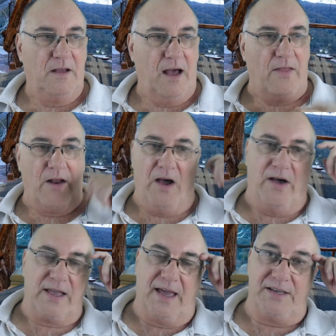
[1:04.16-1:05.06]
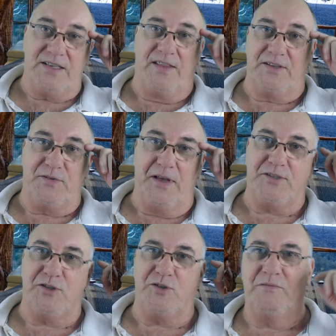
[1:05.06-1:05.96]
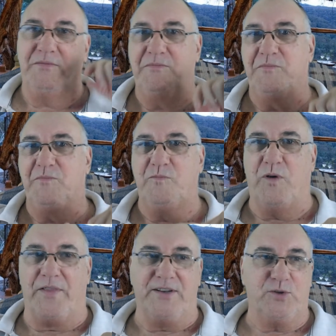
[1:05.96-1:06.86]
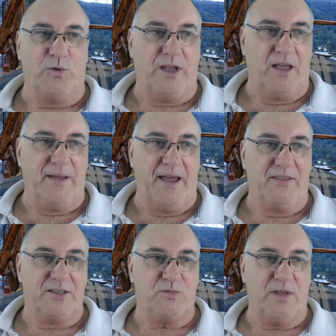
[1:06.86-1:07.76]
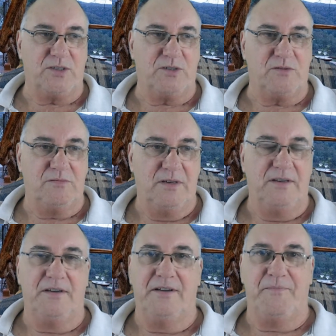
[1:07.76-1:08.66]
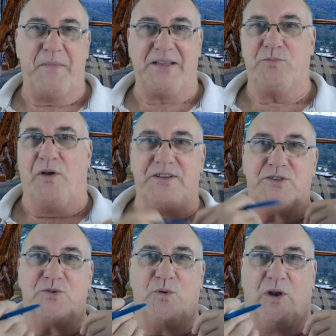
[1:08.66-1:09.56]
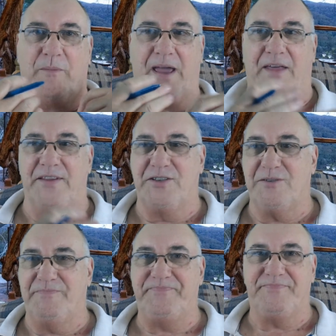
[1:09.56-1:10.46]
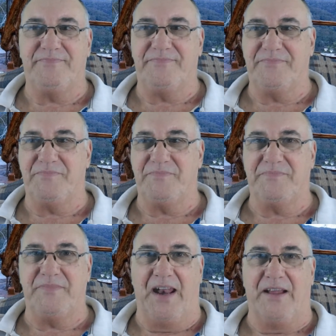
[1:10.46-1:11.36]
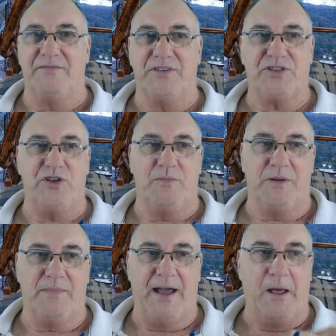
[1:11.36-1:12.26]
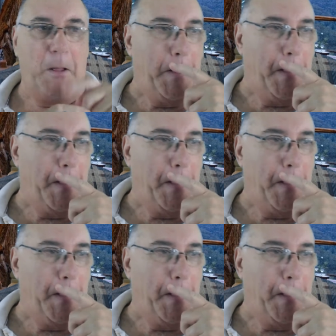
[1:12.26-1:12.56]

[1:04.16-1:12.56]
I thought, oh, okay, so that that's what they're talking about. That's that's that's what this is all about. This, you know, the stupid male.